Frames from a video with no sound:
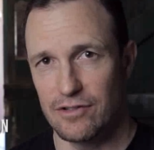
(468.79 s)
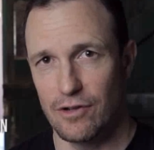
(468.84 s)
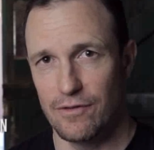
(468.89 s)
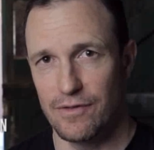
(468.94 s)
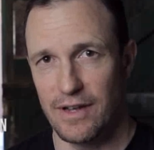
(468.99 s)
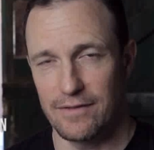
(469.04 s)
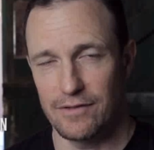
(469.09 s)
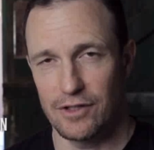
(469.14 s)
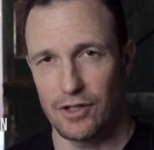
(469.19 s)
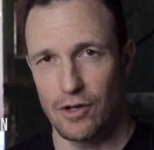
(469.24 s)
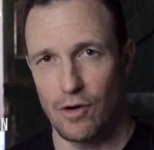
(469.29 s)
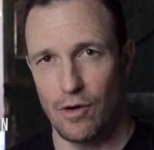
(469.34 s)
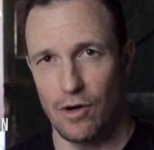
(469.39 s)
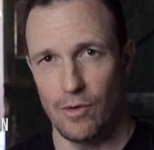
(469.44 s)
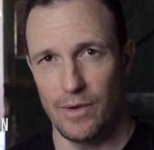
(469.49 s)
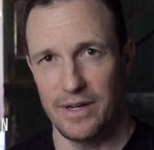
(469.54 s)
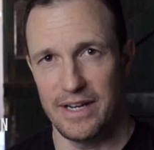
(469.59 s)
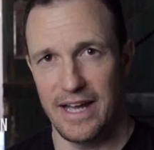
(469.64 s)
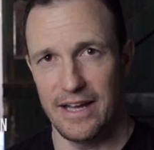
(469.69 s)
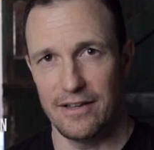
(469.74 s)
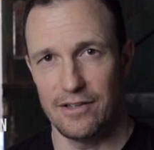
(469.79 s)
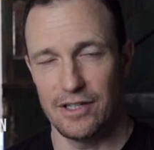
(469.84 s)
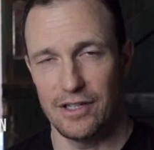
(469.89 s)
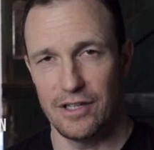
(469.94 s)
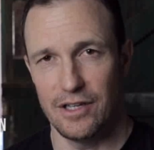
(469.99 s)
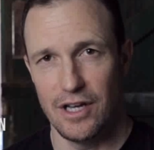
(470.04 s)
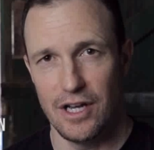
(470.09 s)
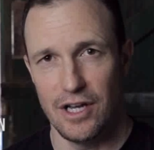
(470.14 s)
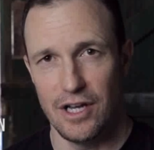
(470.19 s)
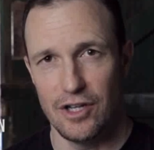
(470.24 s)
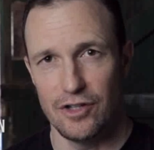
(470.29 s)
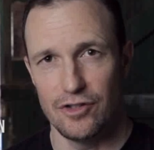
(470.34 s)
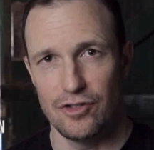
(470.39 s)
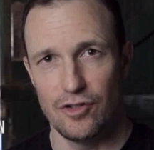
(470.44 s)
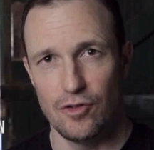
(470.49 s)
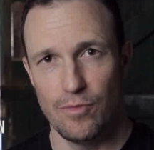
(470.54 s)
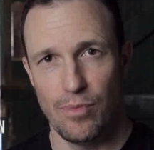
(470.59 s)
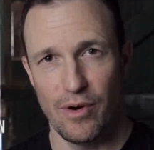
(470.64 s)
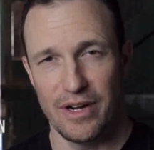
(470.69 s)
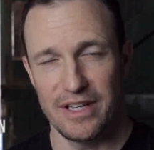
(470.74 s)
So if you have to go all the way down to
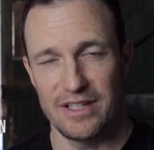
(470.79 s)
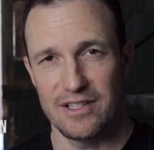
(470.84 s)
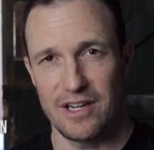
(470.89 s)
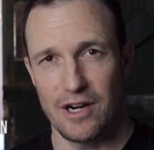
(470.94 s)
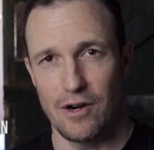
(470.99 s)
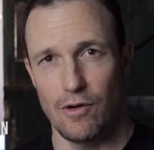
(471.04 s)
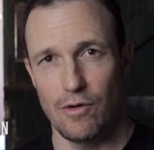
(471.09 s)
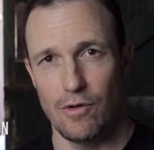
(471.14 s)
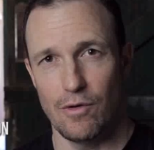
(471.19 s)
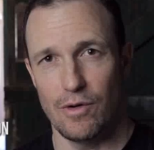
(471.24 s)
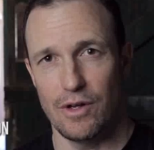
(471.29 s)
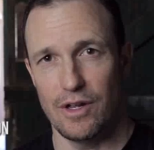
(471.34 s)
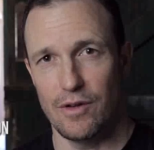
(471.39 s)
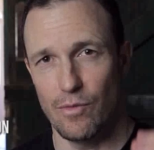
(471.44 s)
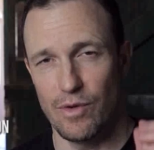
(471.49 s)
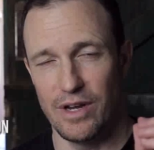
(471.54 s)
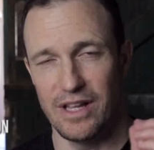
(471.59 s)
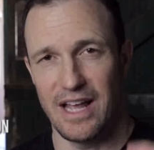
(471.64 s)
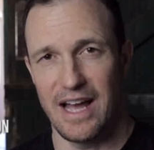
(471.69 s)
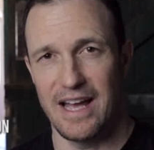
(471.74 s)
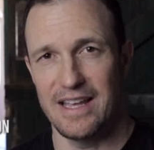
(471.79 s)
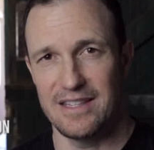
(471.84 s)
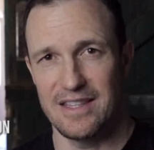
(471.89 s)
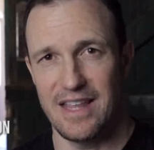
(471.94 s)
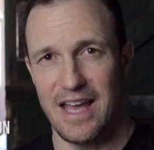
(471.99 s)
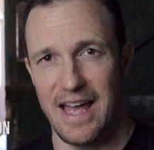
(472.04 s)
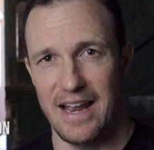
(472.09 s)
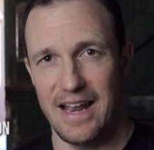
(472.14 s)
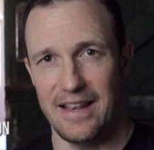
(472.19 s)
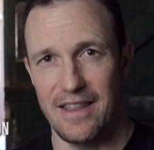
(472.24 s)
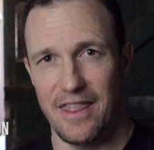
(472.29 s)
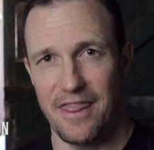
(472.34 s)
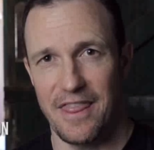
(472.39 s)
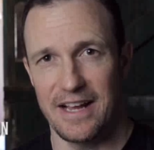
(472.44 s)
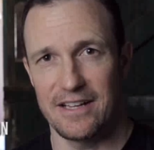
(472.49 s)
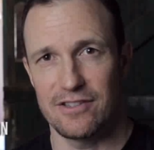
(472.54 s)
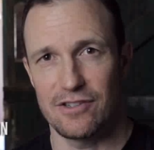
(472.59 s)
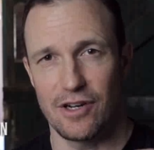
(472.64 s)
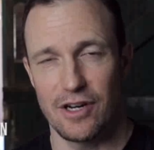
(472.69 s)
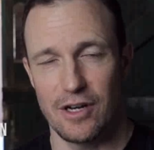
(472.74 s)
2.0, realize that
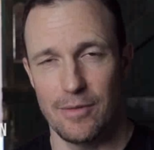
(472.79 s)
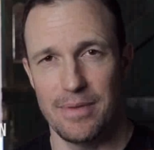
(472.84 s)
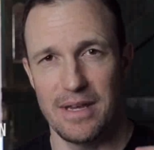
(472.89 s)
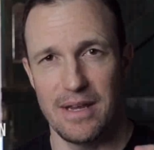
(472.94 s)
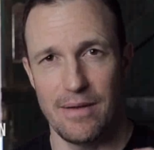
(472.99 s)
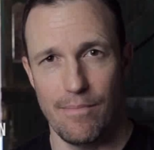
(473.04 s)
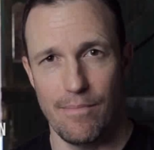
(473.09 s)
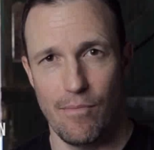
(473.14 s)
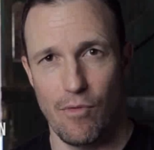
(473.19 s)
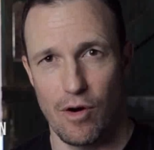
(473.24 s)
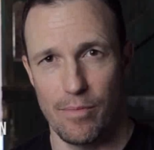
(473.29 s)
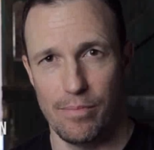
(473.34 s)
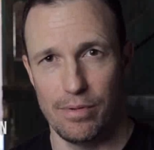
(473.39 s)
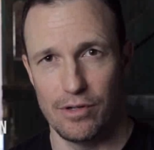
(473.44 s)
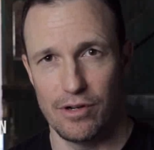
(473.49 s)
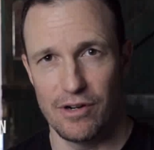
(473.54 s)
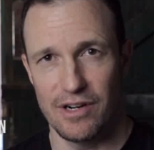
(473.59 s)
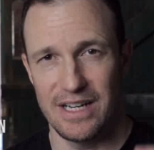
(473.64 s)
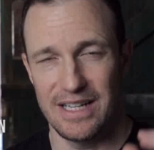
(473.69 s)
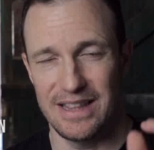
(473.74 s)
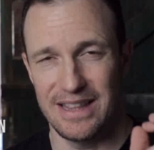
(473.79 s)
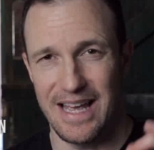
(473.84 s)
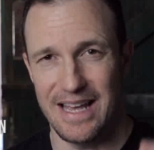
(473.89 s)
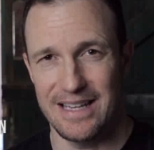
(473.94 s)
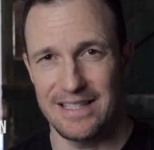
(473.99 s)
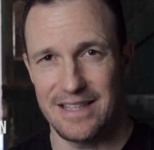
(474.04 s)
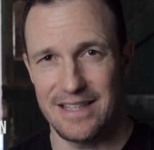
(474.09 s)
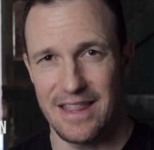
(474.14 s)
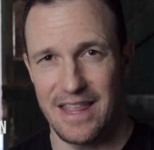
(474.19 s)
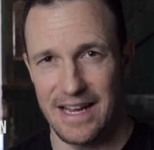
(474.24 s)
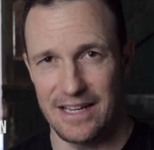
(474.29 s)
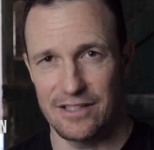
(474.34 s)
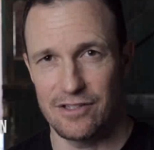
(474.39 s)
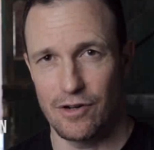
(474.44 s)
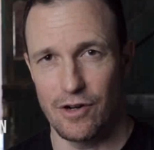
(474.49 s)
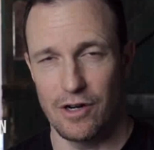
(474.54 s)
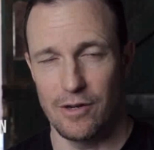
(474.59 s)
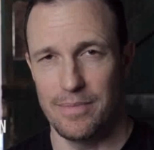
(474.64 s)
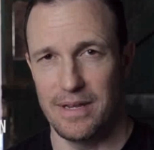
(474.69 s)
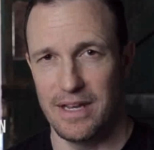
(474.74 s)
things are going to be more blurry, less things
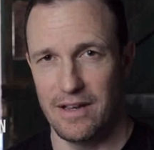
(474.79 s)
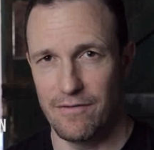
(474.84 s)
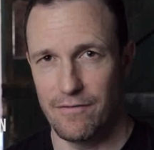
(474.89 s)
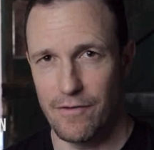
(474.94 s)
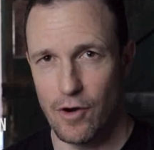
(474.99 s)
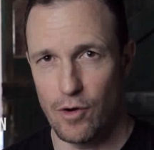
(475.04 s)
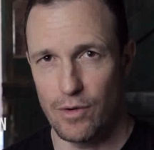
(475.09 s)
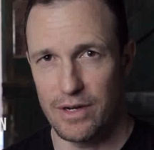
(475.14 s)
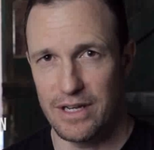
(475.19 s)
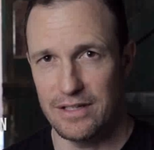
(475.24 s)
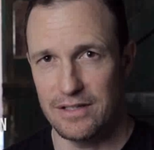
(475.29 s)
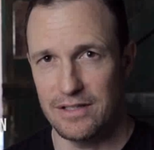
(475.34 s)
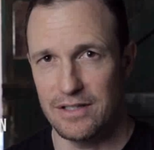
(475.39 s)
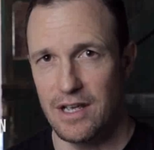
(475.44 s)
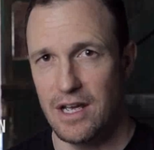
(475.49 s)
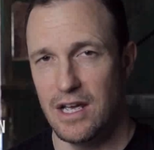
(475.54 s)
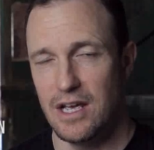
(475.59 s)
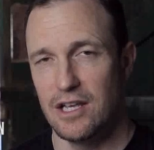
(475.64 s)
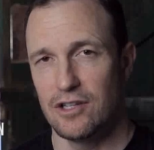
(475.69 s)
are going to be in focus.